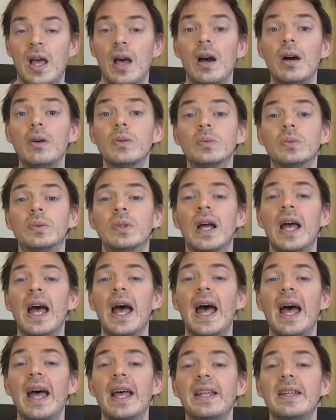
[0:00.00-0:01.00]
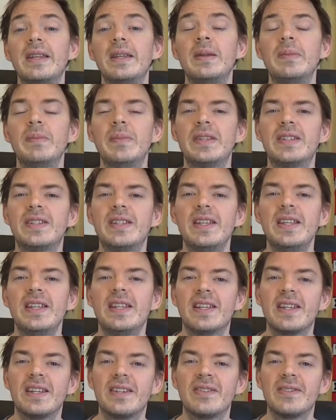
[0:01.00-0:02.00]
Oh, and Misty
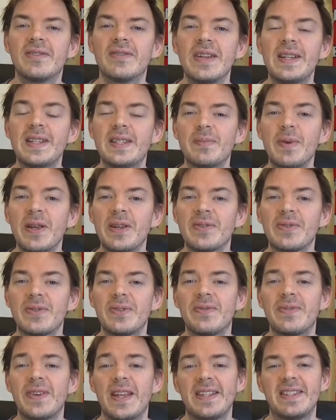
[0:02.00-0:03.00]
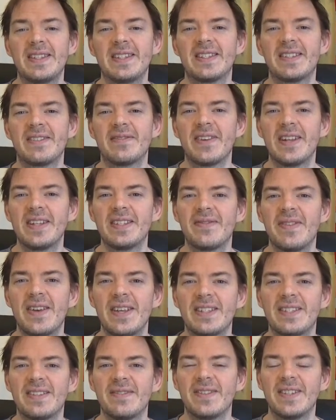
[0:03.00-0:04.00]
can raise special defense and raise
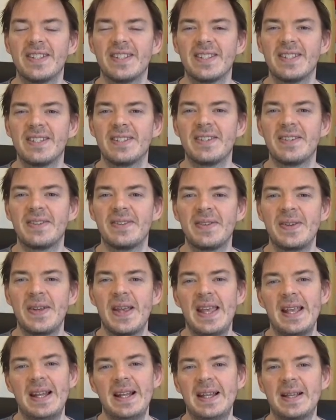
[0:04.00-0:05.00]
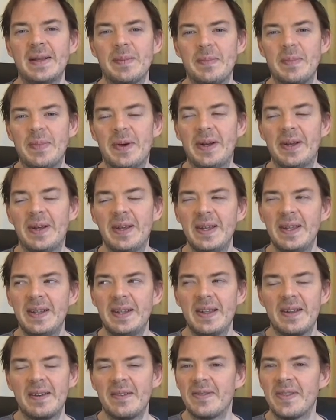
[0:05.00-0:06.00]
evasiveness and do healing, but
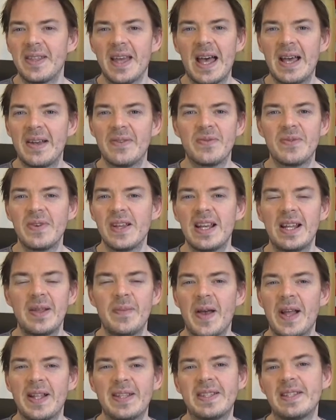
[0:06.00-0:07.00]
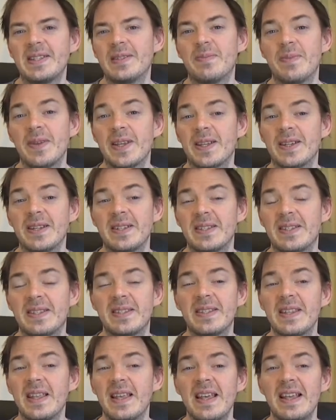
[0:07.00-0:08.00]
none of that really matters because
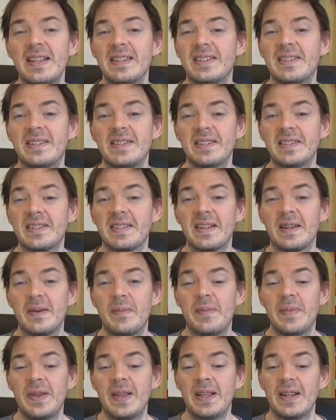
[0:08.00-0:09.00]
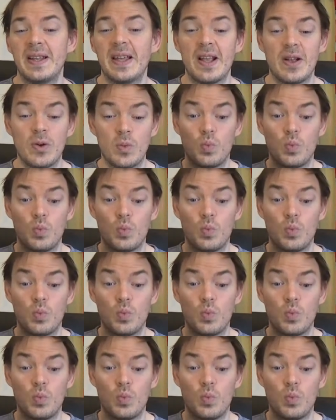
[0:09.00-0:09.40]
it's just going to be like...